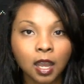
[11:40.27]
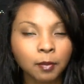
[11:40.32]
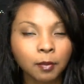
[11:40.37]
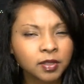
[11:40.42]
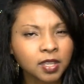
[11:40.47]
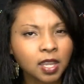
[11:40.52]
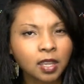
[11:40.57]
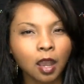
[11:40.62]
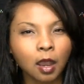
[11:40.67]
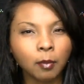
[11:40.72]

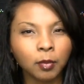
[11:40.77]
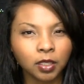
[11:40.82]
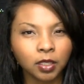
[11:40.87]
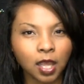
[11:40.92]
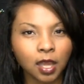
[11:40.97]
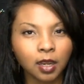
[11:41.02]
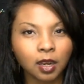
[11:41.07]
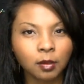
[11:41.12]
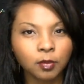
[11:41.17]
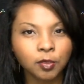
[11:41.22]
I'm saying um a
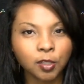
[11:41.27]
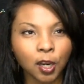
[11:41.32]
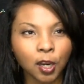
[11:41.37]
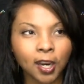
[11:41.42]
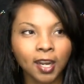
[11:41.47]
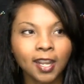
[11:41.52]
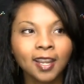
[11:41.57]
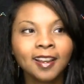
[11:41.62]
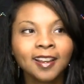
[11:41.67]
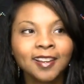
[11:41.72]
lot, I'm
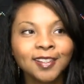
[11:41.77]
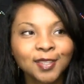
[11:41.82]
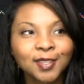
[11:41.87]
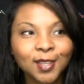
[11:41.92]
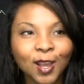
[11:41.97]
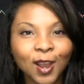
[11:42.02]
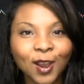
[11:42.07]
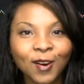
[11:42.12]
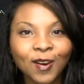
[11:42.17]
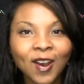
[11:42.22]
sorry.
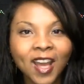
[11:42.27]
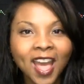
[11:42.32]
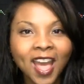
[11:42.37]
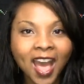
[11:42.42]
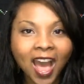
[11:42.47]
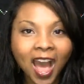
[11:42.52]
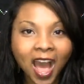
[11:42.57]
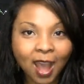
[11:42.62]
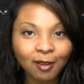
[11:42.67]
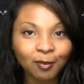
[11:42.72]
So
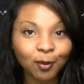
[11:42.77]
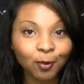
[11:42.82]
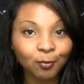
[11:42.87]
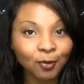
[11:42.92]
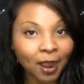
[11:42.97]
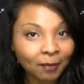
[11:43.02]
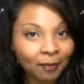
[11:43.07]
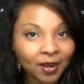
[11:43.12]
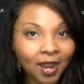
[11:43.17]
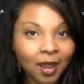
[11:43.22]
I will
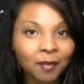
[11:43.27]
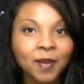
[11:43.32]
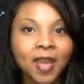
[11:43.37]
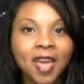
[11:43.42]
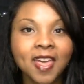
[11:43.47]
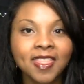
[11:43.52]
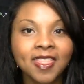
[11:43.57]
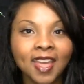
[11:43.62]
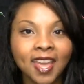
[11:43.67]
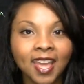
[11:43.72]
wrap it up
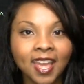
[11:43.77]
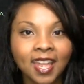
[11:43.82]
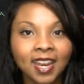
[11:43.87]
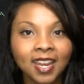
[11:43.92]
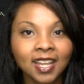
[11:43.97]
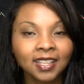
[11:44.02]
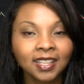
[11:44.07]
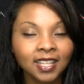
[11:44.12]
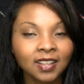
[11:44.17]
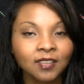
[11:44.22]
and
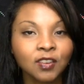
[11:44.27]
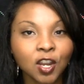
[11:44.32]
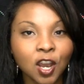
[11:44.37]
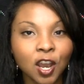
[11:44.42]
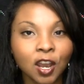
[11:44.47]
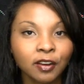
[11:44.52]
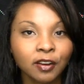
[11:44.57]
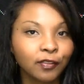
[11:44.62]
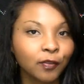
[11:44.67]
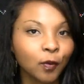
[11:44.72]
then leave it
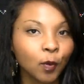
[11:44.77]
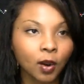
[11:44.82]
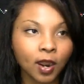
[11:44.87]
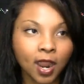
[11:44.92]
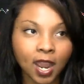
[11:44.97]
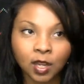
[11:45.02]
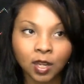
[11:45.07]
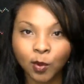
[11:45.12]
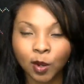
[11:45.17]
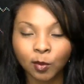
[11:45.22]
on
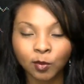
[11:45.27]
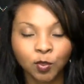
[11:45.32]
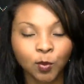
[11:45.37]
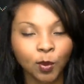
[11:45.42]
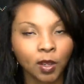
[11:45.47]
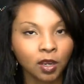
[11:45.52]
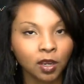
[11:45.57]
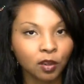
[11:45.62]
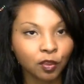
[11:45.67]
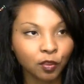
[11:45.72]
for anywhere
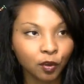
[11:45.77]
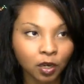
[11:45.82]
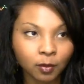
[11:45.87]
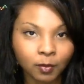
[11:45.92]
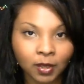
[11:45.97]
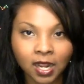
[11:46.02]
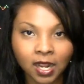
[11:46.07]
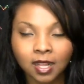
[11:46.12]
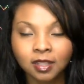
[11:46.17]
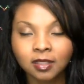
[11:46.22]
between thirty
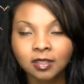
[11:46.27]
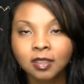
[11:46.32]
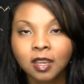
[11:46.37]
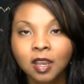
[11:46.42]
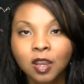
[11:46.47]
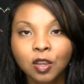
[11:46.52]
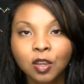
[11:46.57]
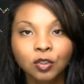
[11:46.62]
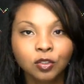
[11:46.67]
minutes